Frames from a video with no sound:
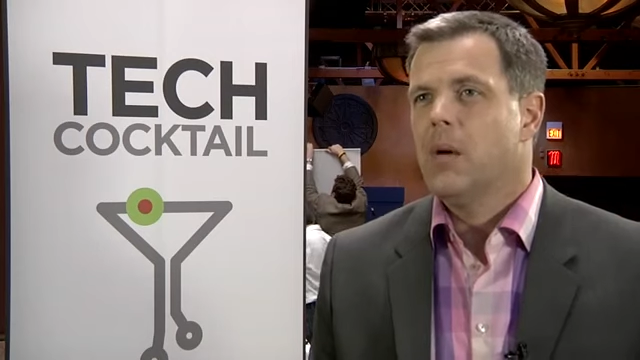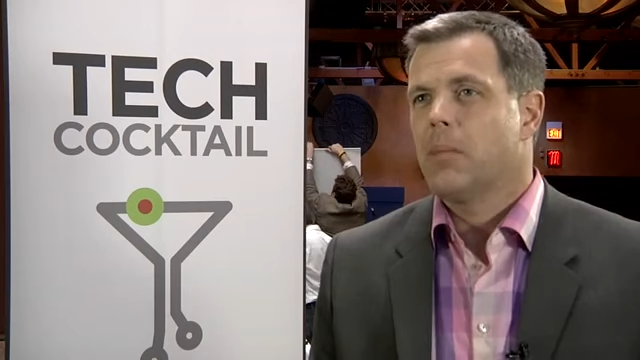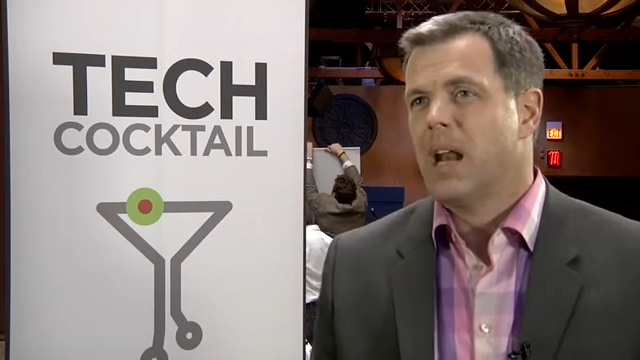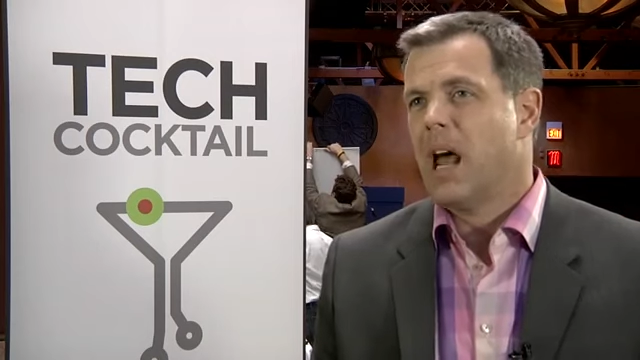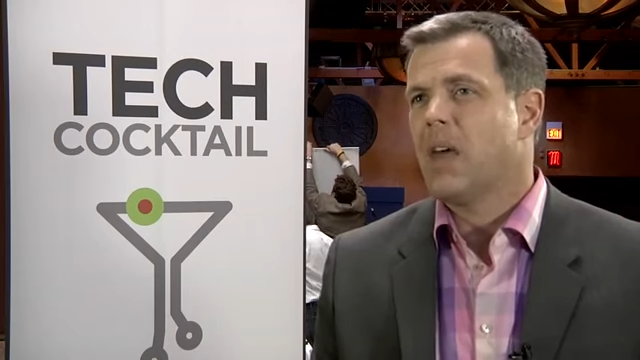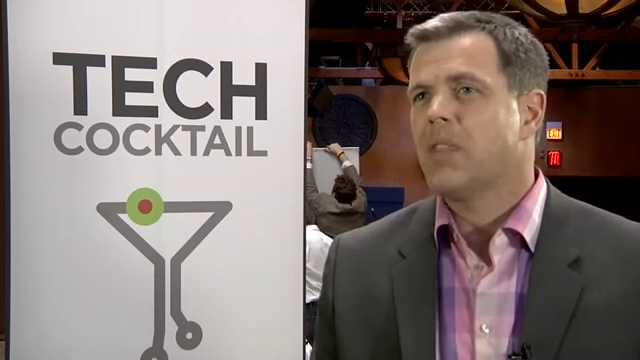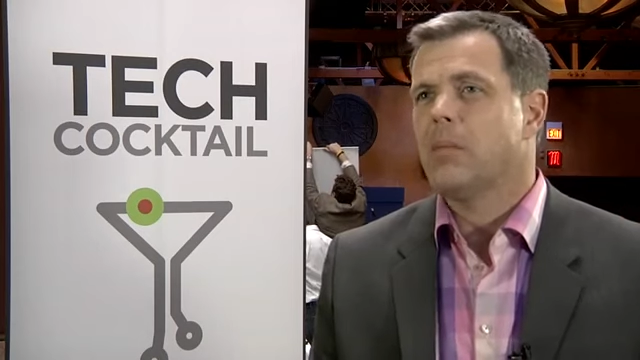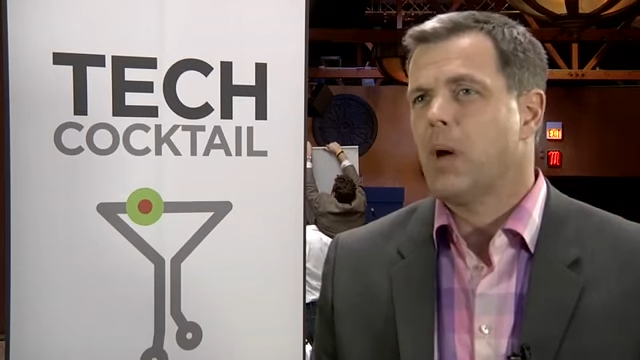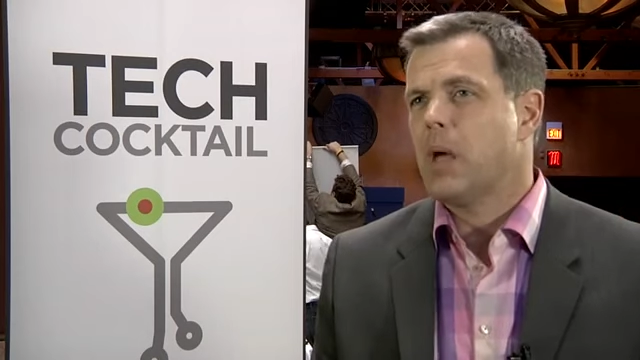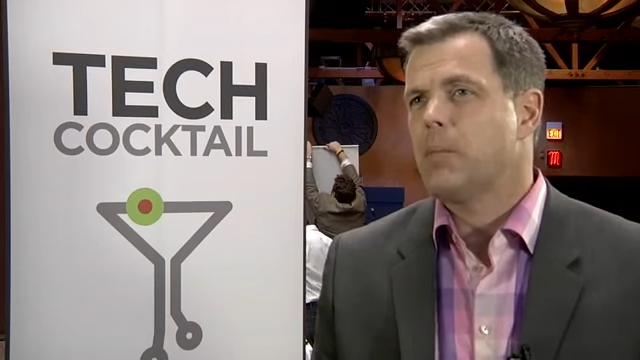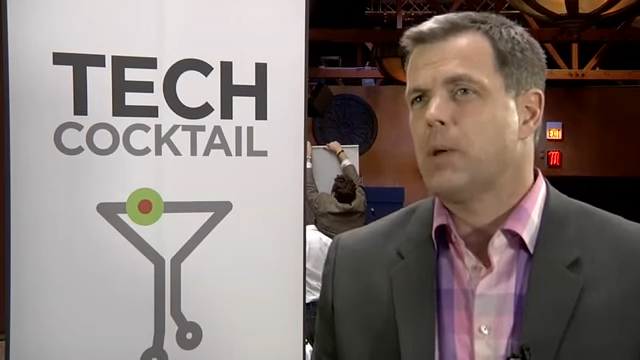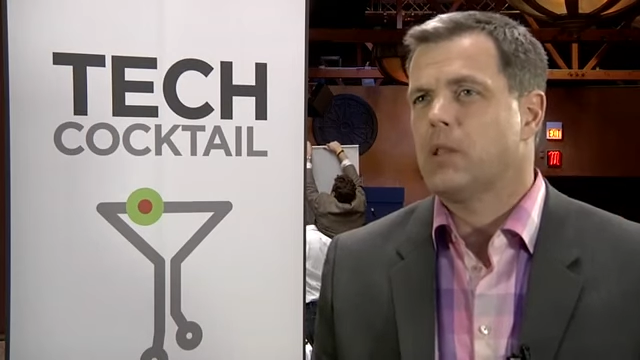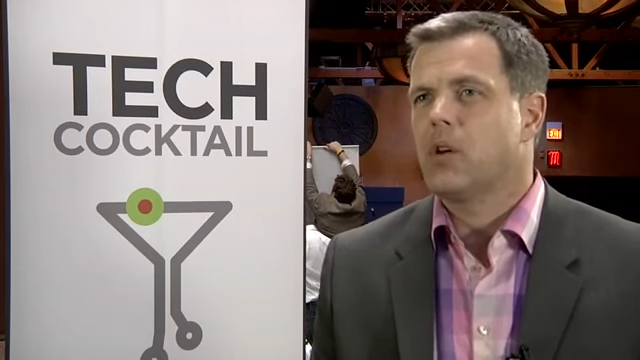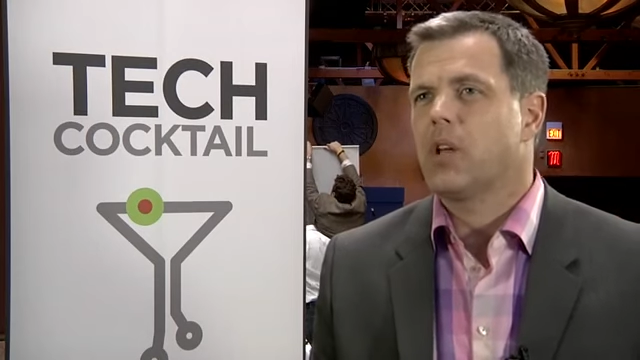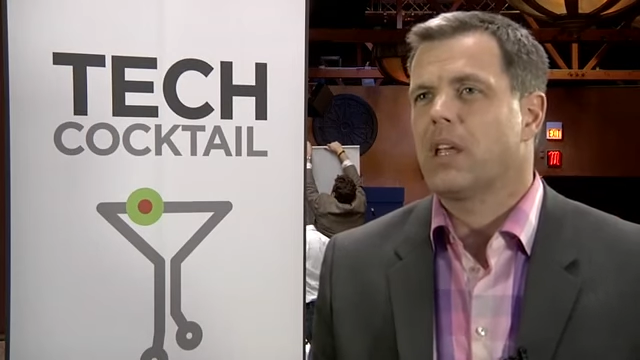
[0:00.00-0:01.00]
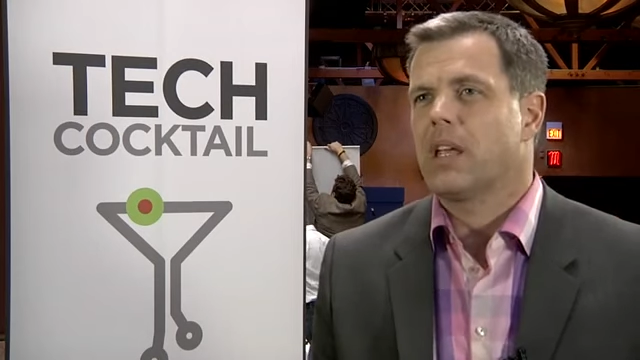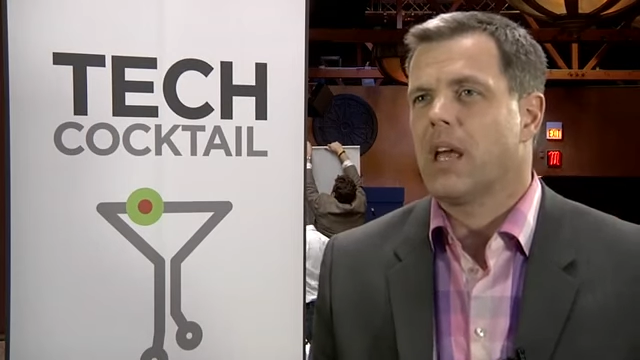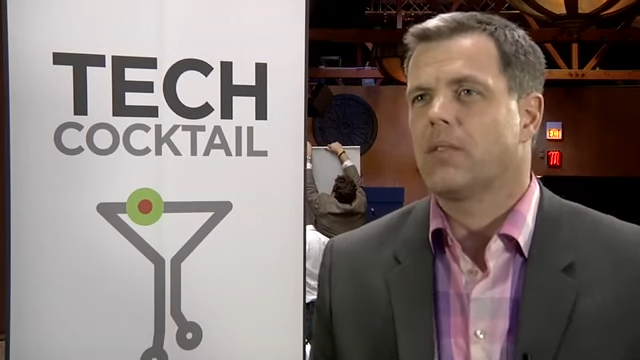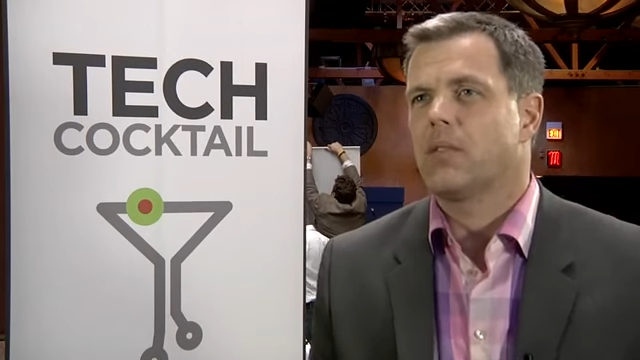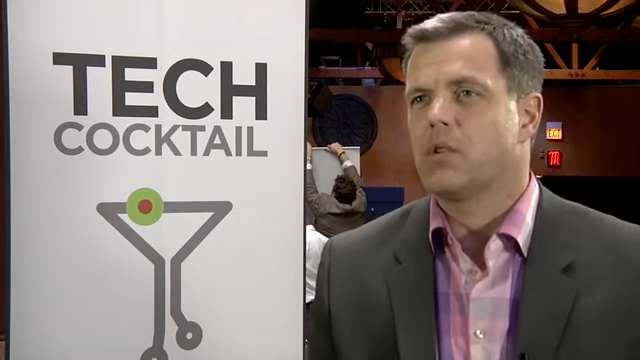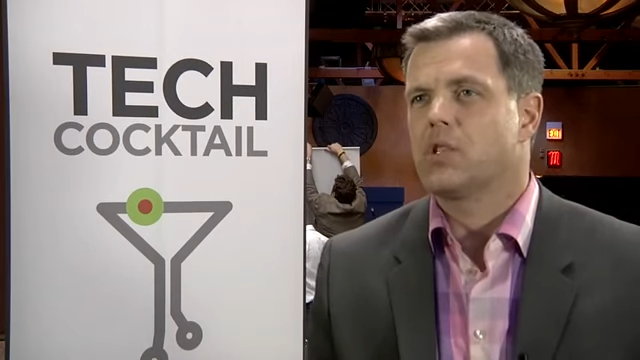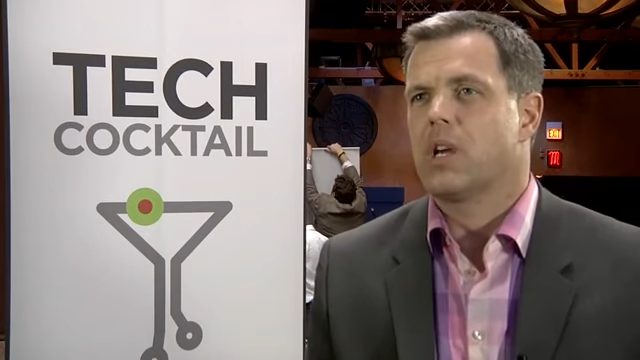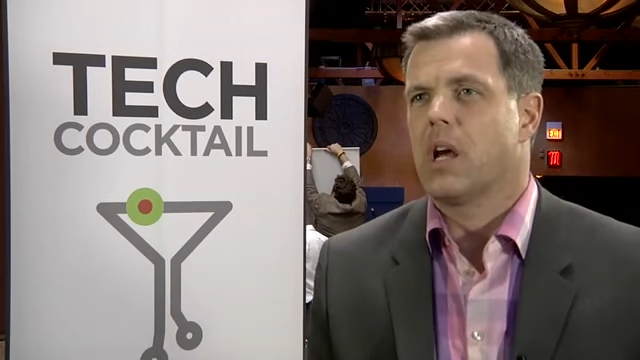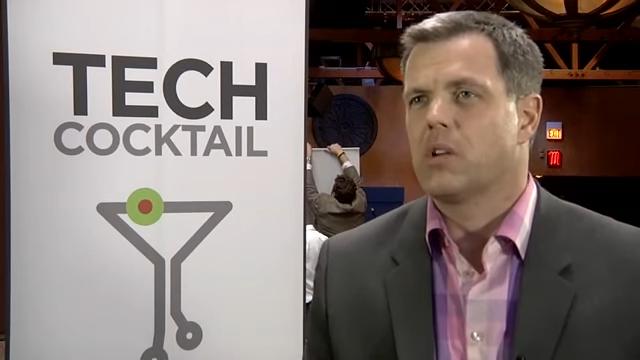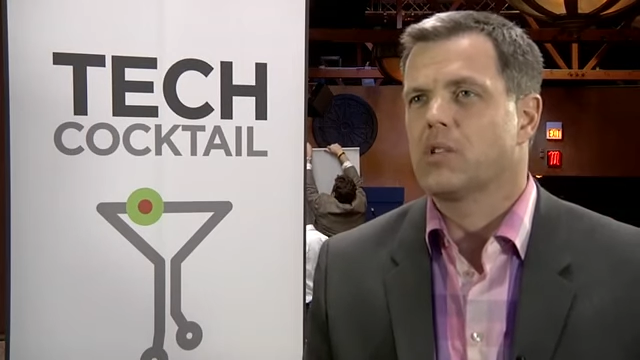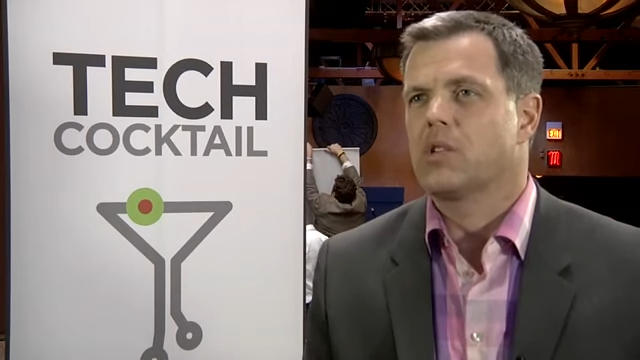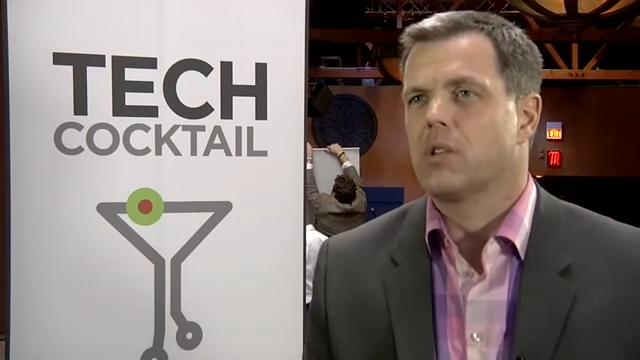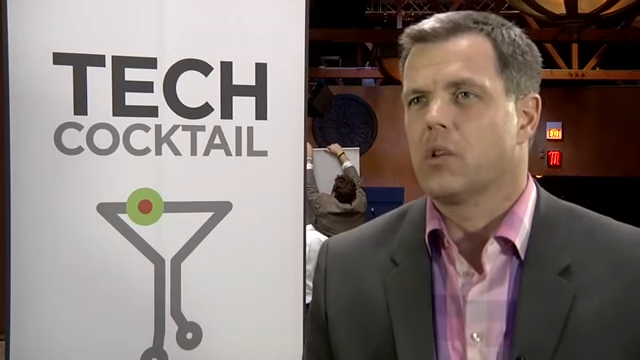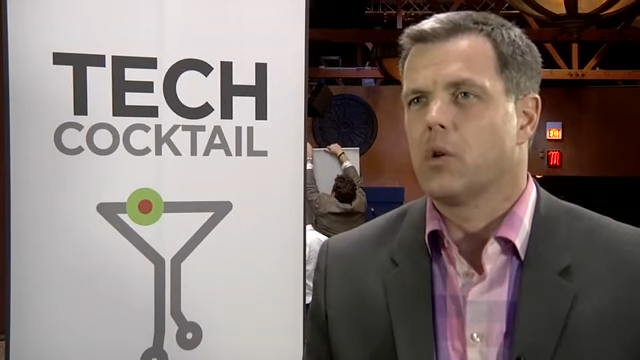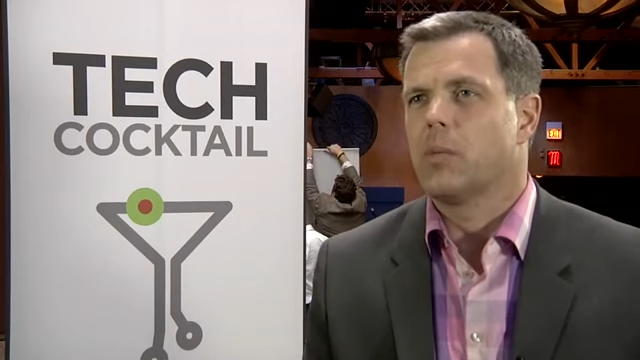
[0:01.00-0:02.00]
but how they might be looking at those
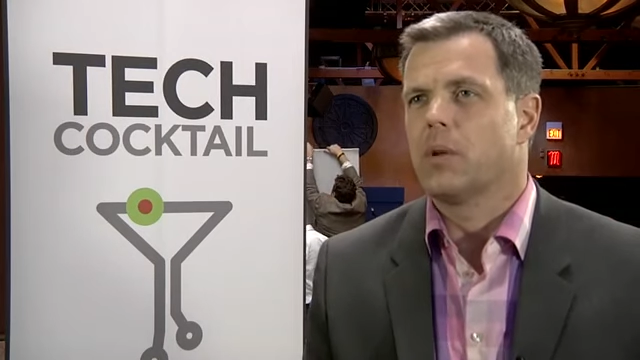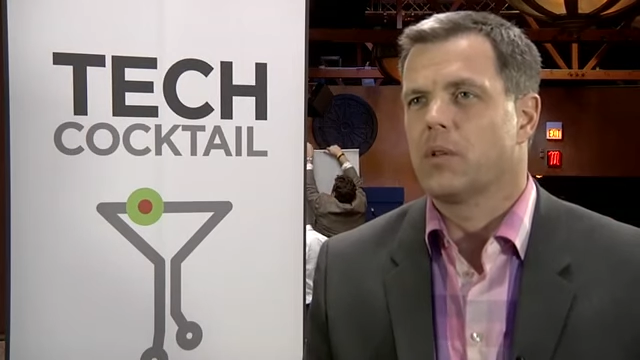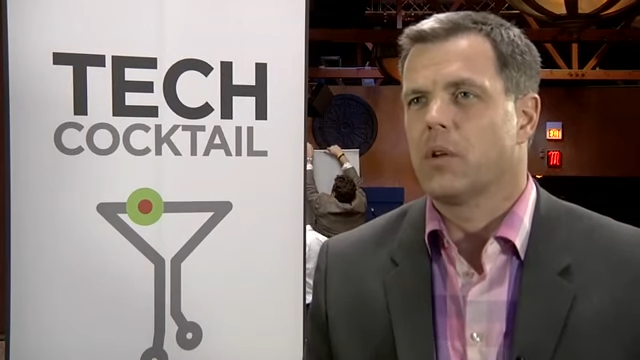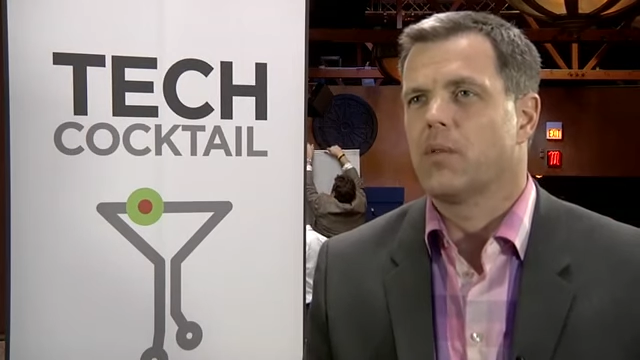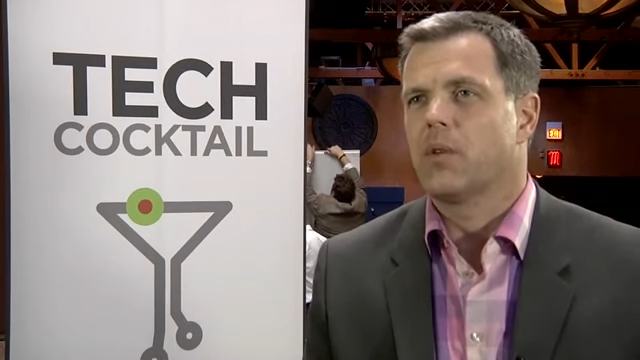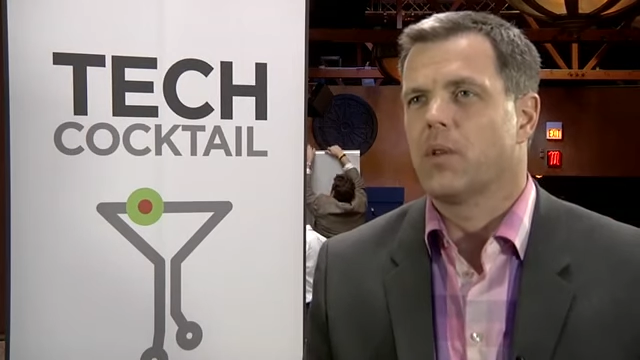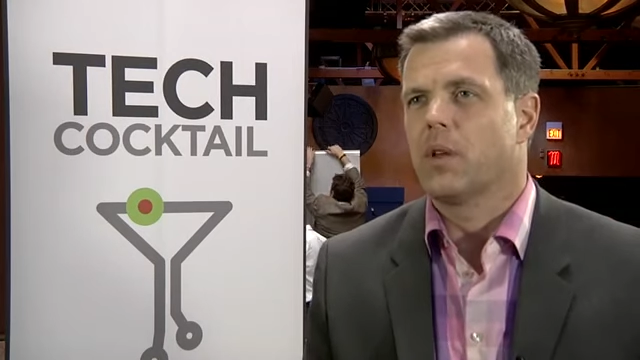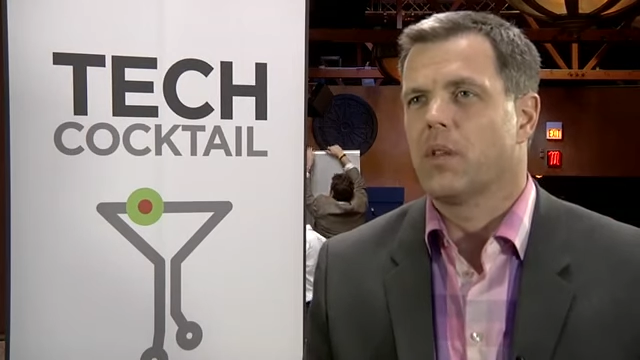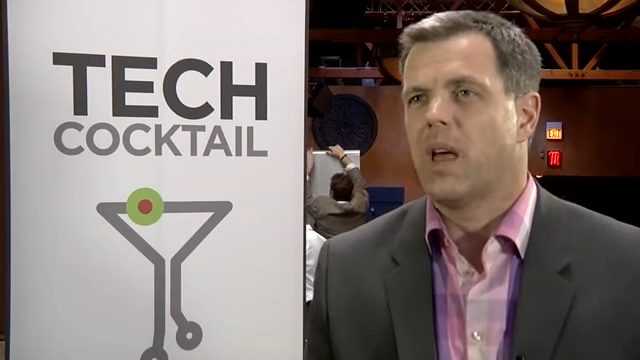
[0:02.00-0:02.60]
challenges a little bit differently.